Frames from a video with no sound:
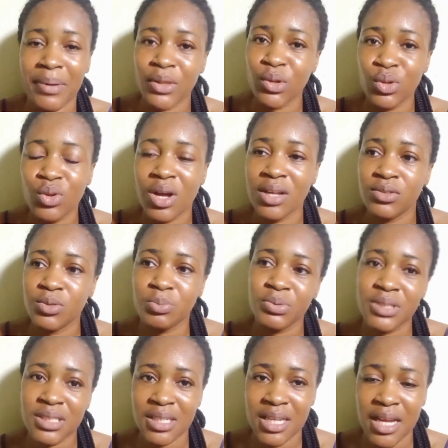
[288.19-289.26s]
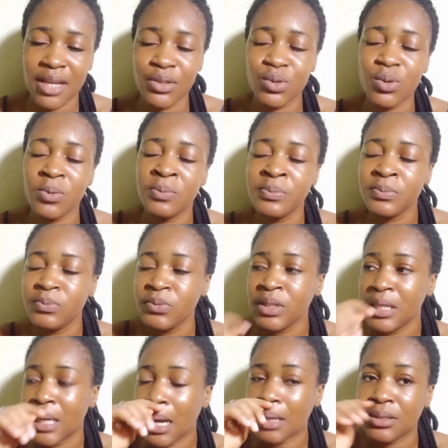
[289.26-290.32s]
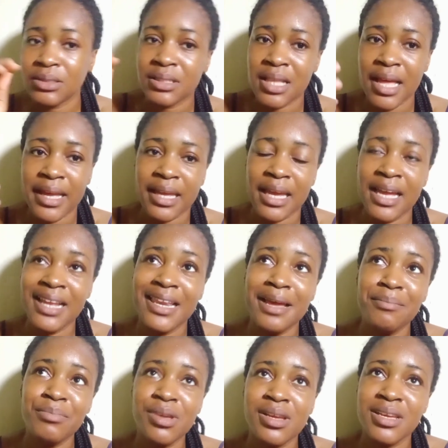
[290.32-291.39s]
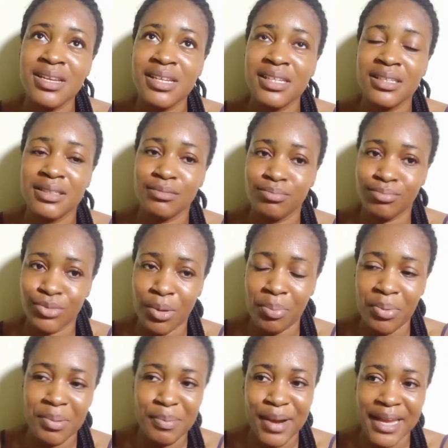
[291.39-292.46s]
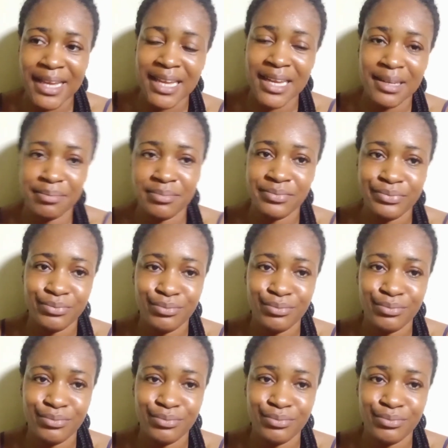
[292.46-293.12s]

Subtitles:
I don't know how to put it, guys. So I just like, let me top up my game.